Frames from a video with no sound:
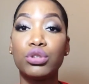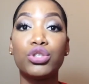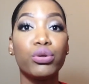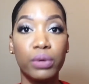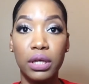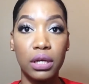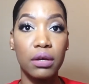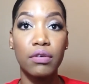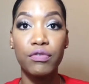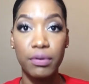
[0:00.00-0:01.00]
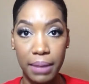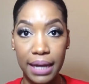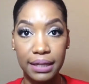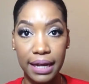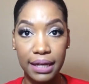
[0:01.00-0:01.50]
dewy for
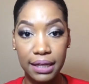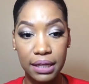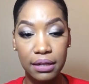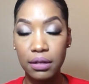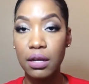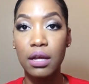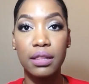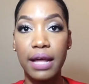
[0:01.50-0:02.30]
my liking.